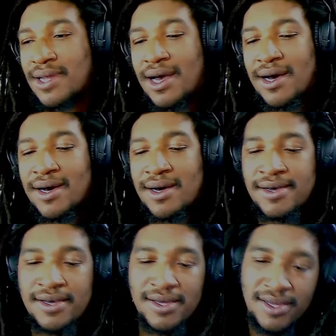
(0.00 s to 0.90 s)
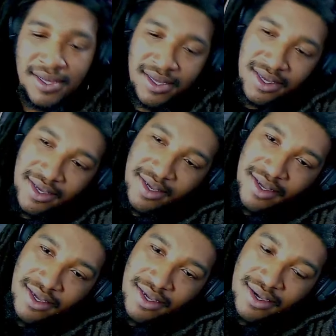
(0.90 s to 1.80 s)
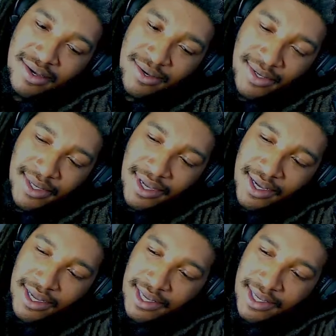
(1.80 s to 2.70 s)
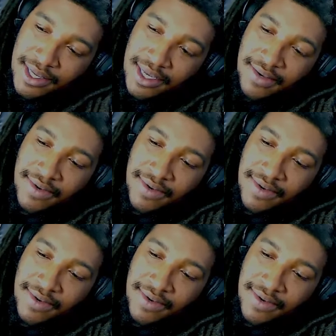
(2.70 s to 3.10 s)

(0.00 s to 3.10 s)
Nah. Whose song is it?